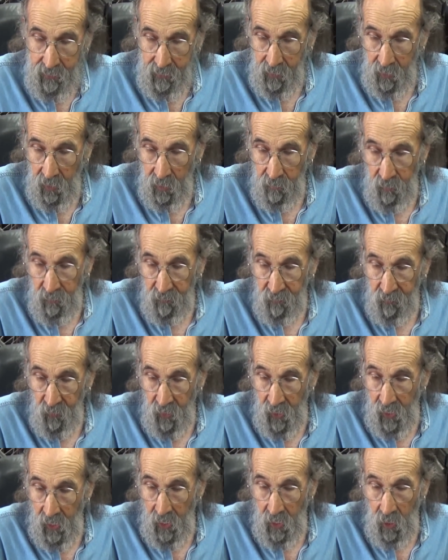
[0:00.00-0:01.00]
care of it for
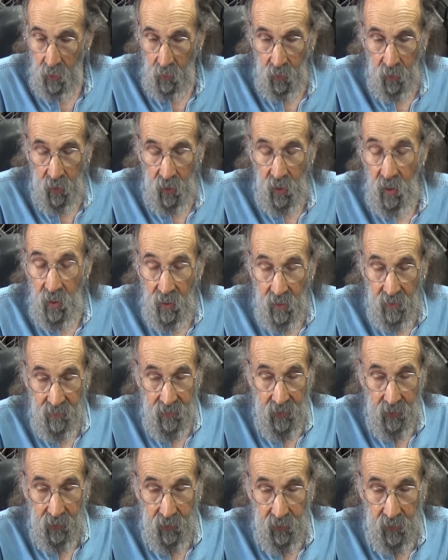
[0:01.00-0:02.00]
now.
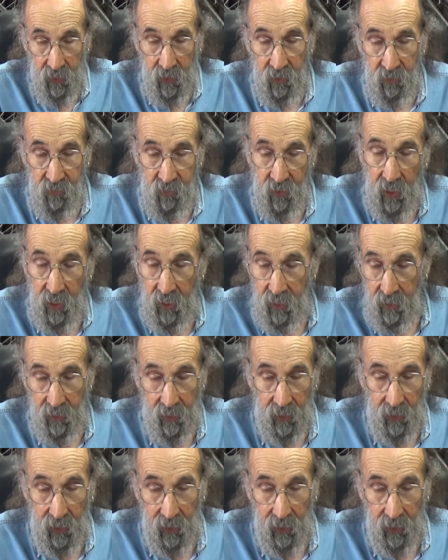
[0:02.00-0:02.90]
There it is, and